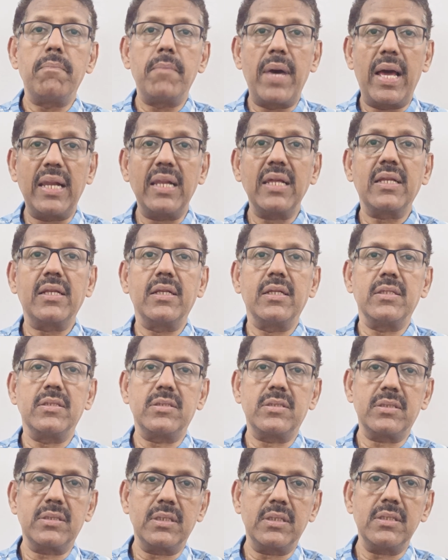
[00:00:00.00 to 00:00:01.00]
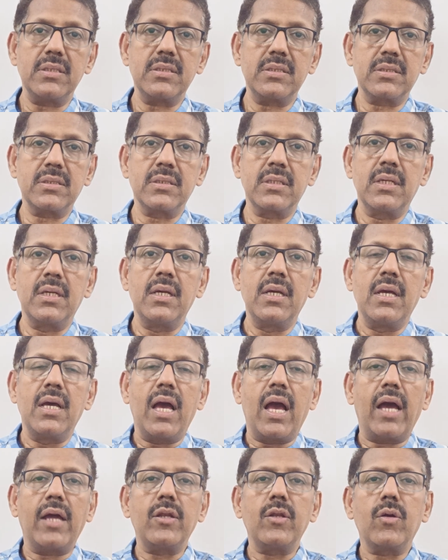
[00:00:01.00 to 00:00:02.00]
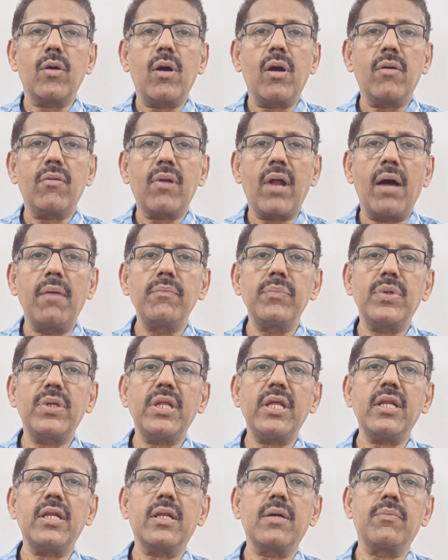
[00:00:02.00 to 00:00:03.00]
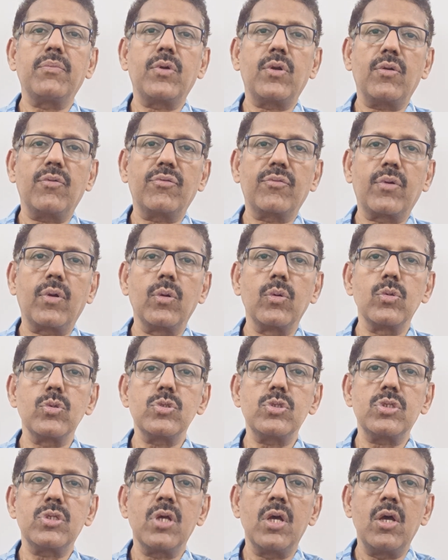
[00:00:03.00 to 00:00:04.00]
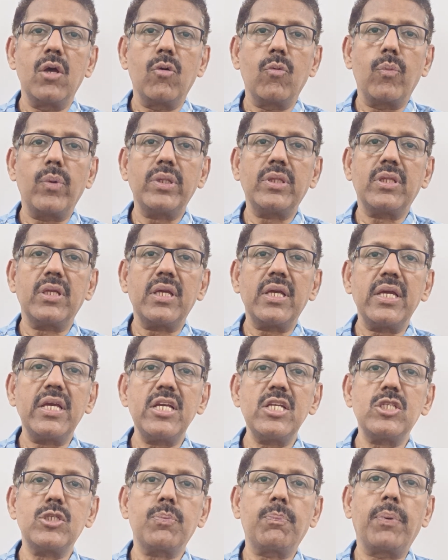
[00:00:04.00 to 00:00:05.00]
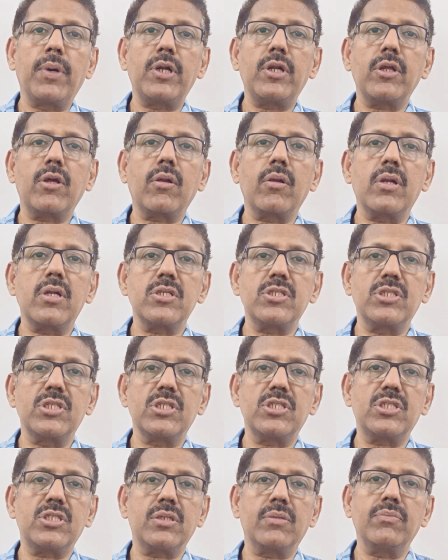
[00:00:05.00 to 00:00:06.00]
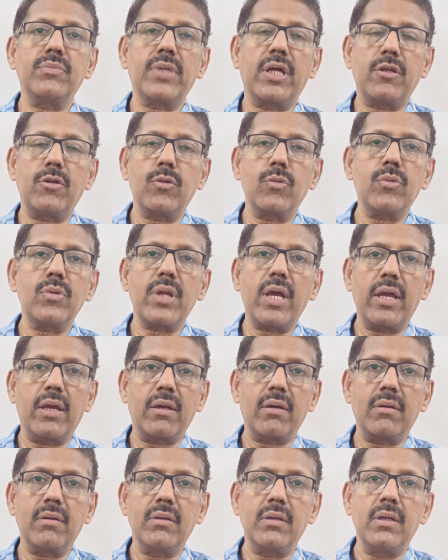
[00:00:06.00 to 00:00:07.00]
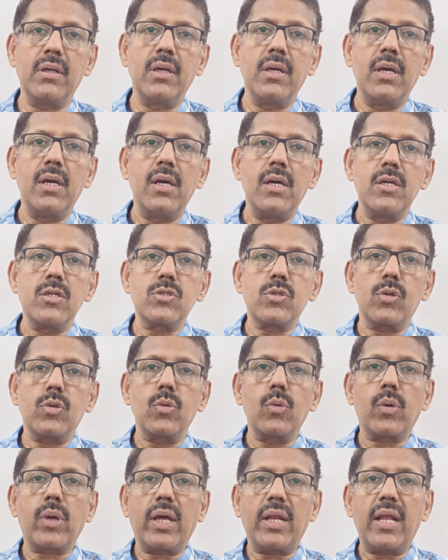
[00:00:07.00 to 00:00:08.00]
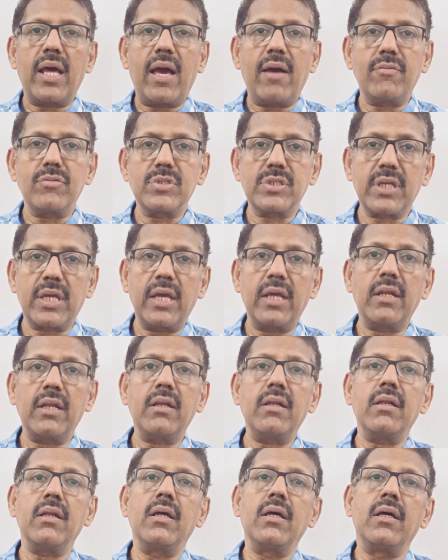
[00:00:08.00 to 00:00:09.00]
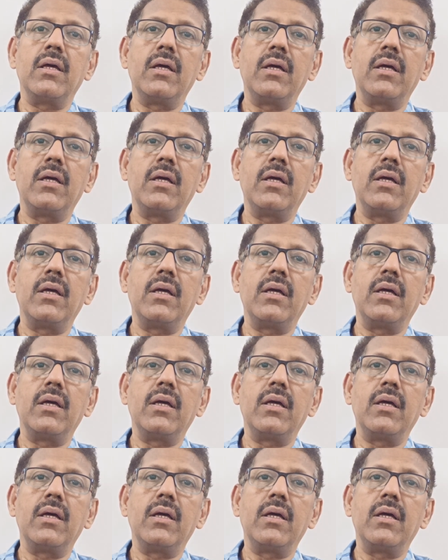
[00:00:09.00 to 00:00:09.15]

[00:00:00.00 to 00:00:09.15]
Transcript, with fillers: malignancies. And you have umpteen number of clues with each particular system that you take. So you can have skin